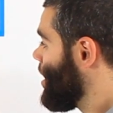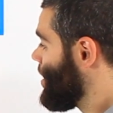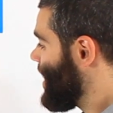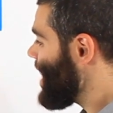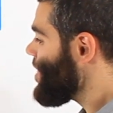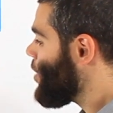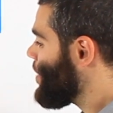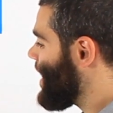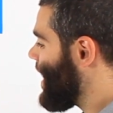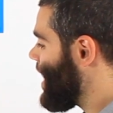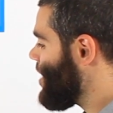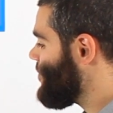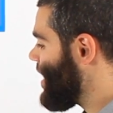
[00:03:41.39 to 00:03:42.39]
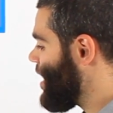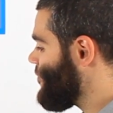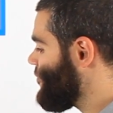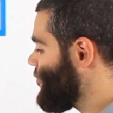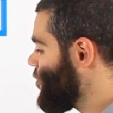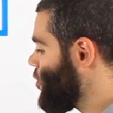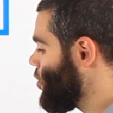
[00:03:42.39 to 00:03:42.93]
Now that we have our
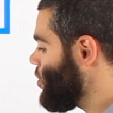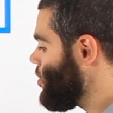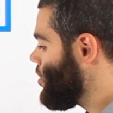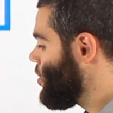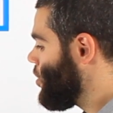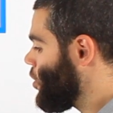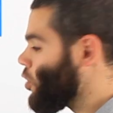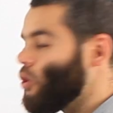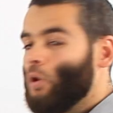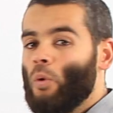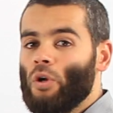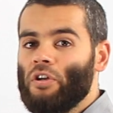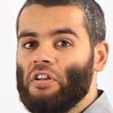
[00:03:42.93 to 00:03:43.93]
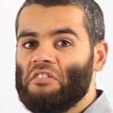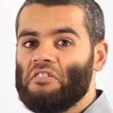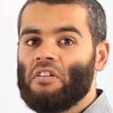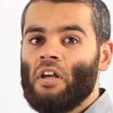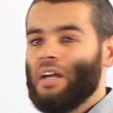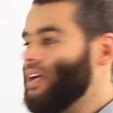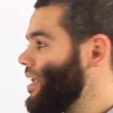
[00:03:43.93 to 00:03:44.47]
4 coordinates,
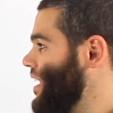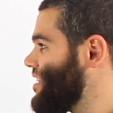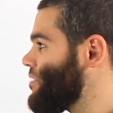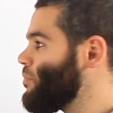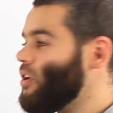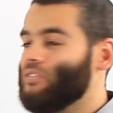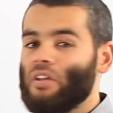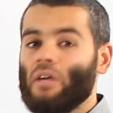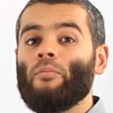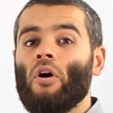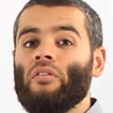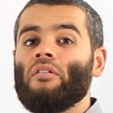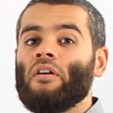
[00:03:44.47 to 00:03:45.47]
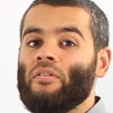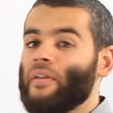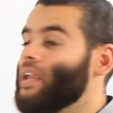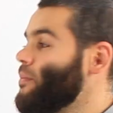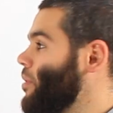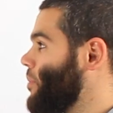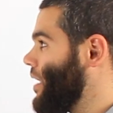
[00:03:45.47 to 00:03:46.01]
let's plot them on the
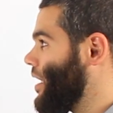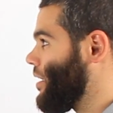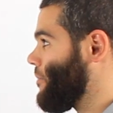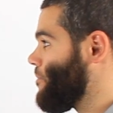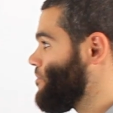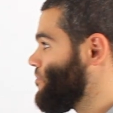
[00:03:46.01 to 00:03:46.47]
number plane.